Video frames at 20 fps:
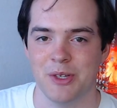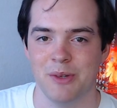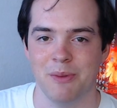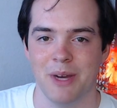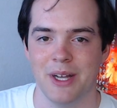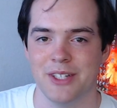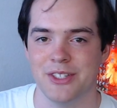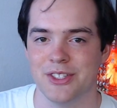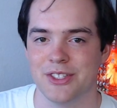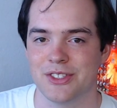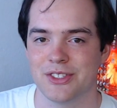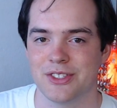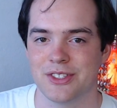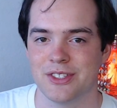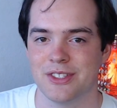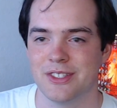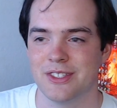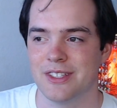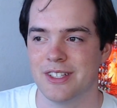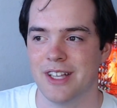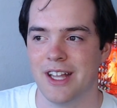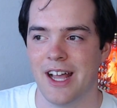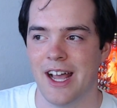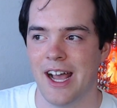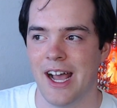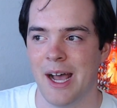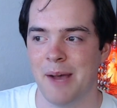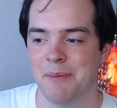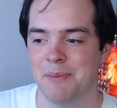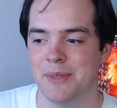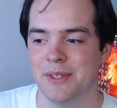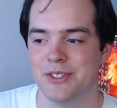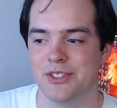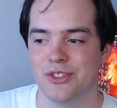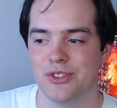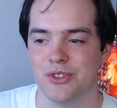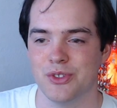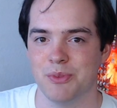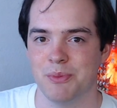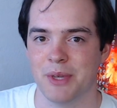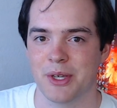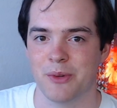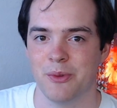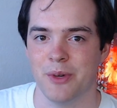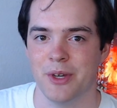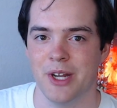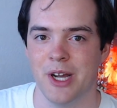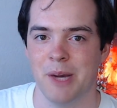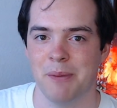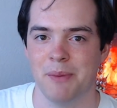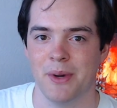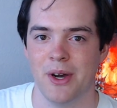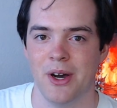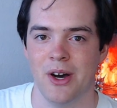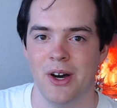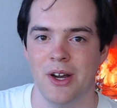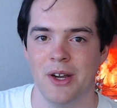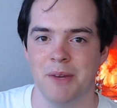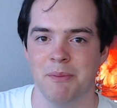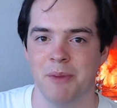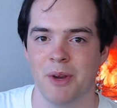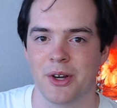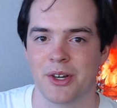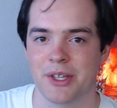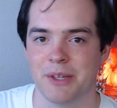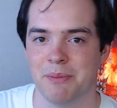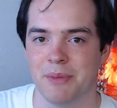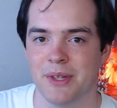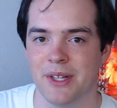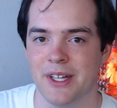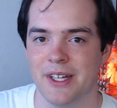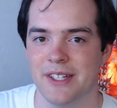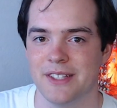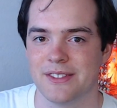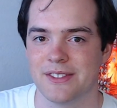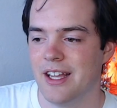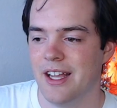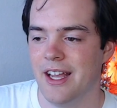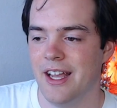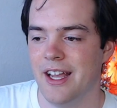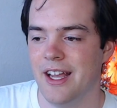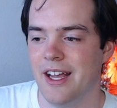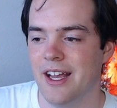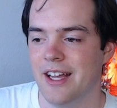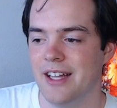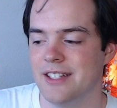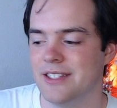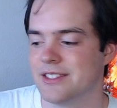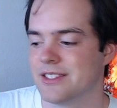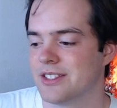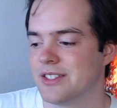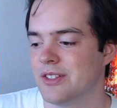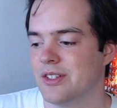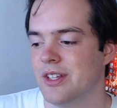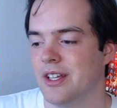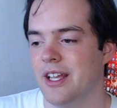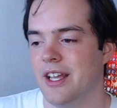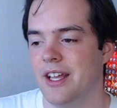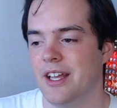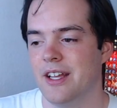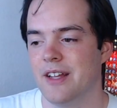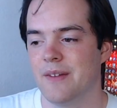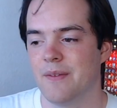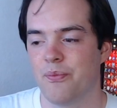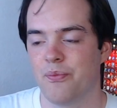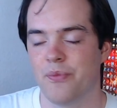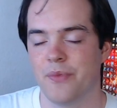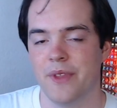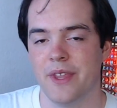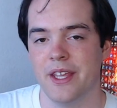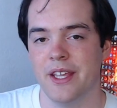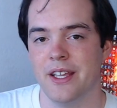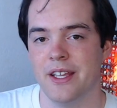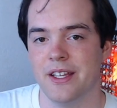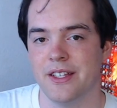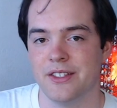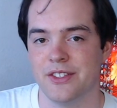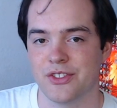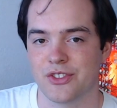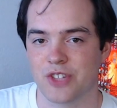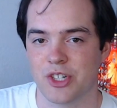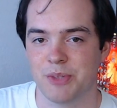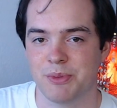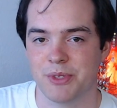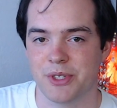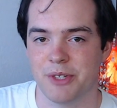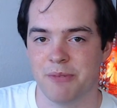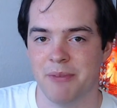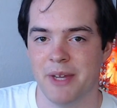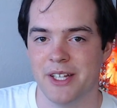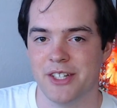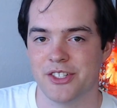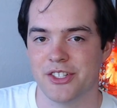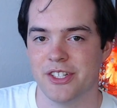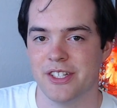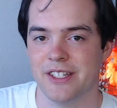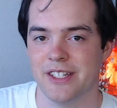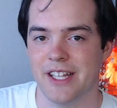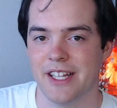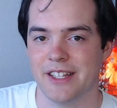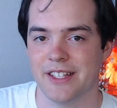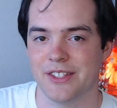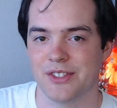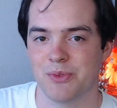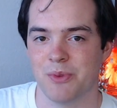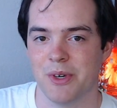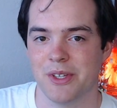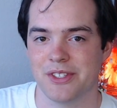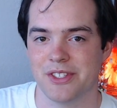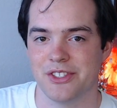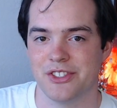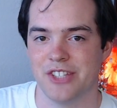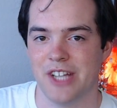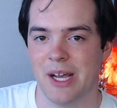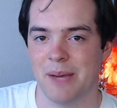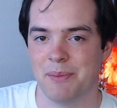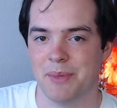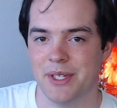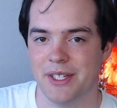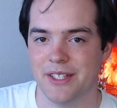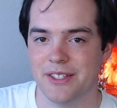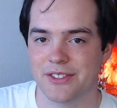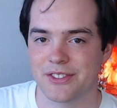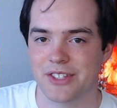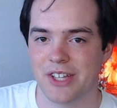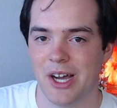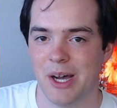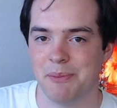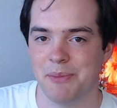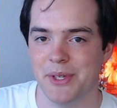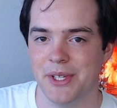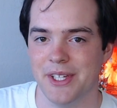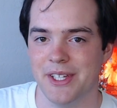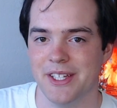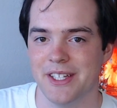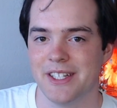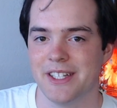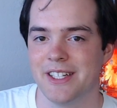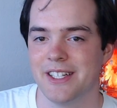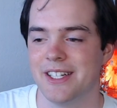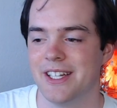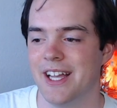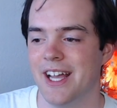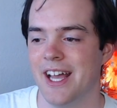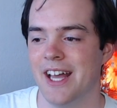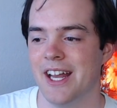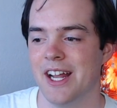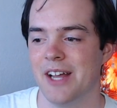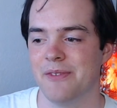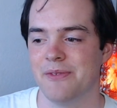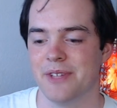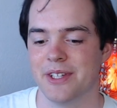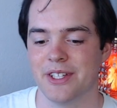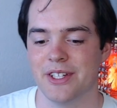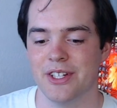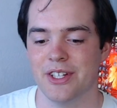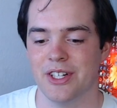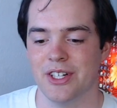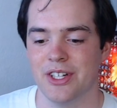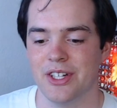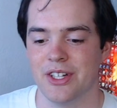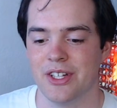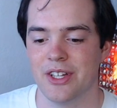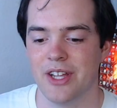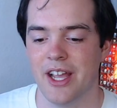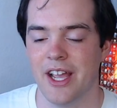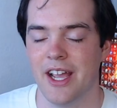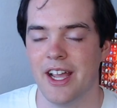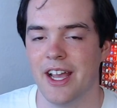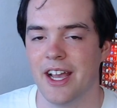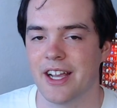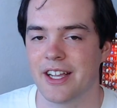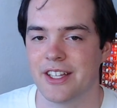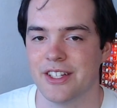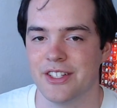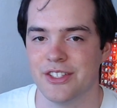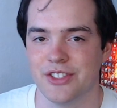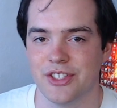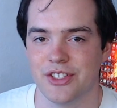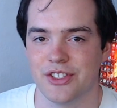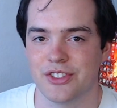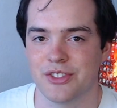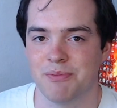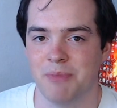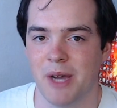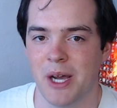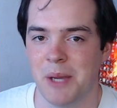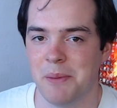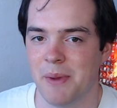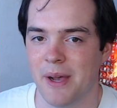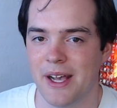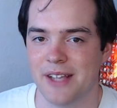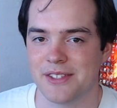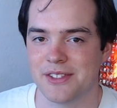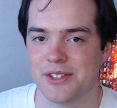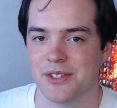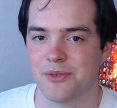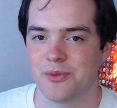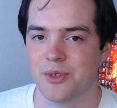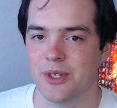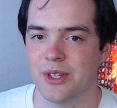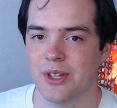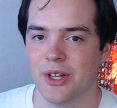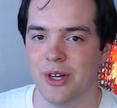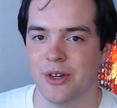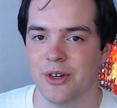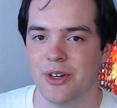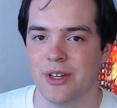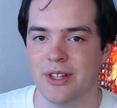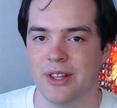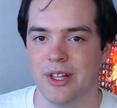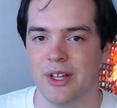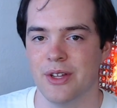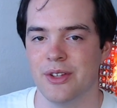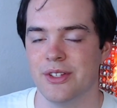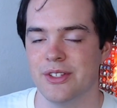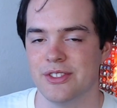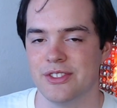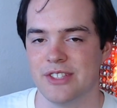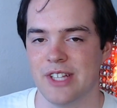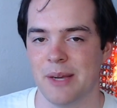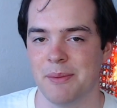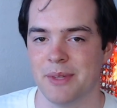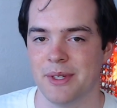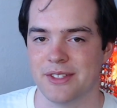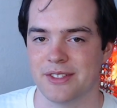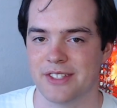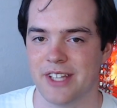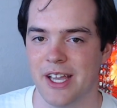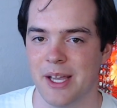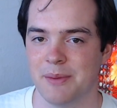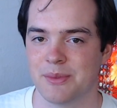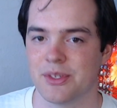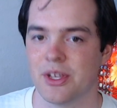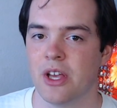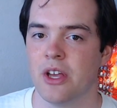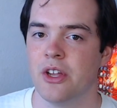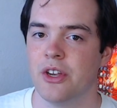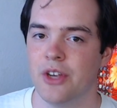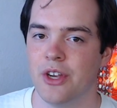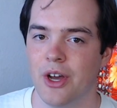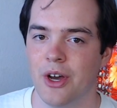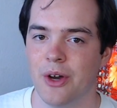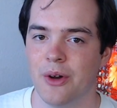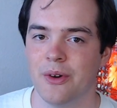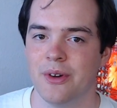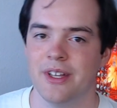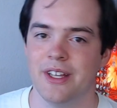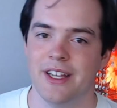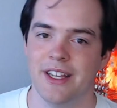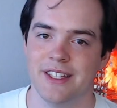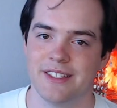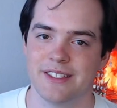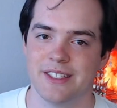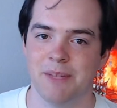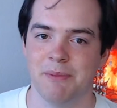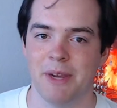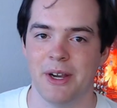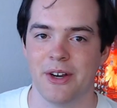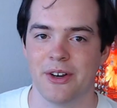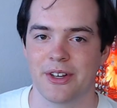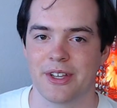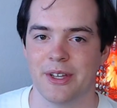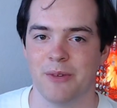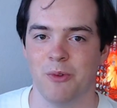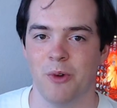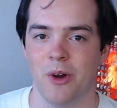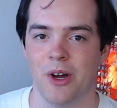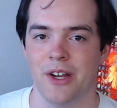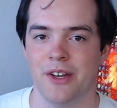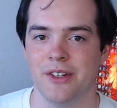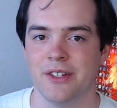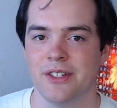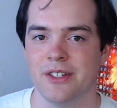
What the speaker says: I just happened to pick one up on Marketplace, and the description mentioned that this was a Japanese copy, and I figured, hey, I can just bypass the freeloader and load these Japanese games. No, it's an American one.